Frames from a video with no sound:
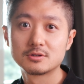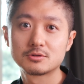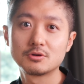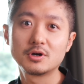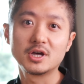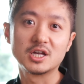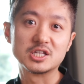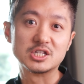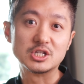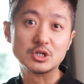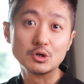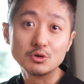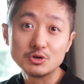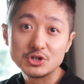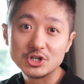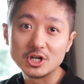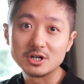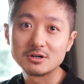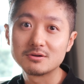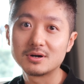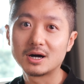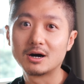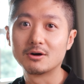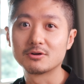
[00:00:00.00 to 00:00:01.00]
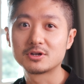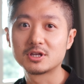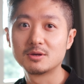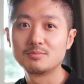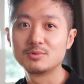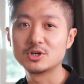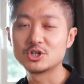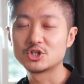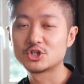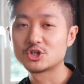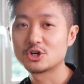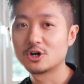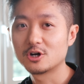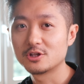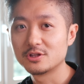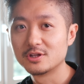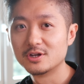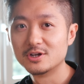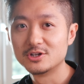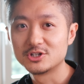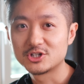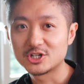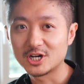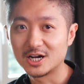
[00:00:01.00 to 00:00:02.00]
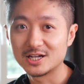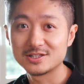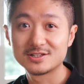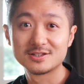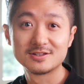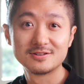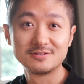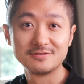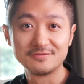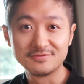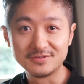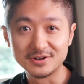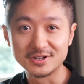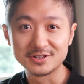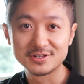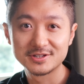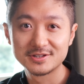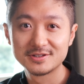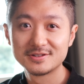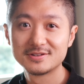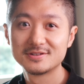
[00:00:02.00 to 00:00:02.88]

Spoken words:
So as usual, I'll keep it short, charts first.